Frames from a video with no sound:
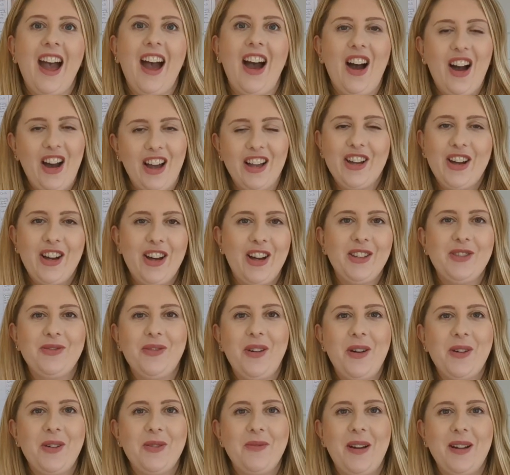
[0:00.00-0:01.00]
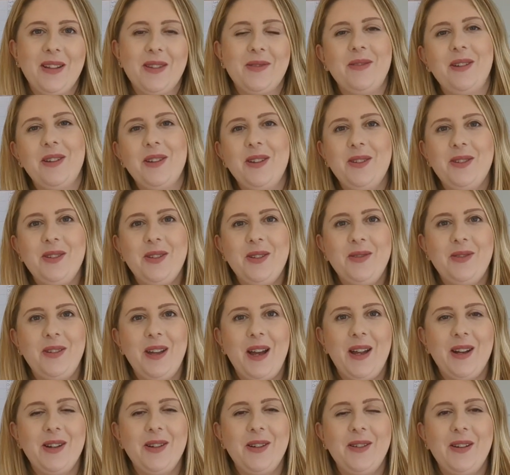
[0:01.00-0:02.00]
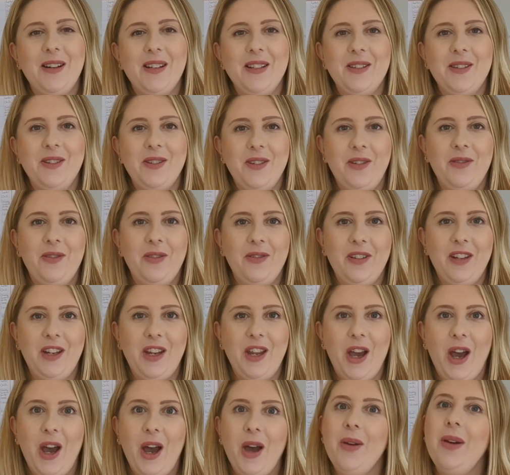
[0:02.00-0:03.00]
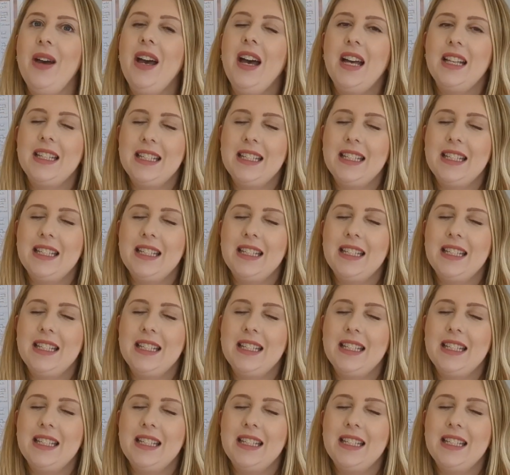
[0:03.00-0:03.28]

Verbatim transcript: Hi guys, welcome back to my YouTube channel and to another video.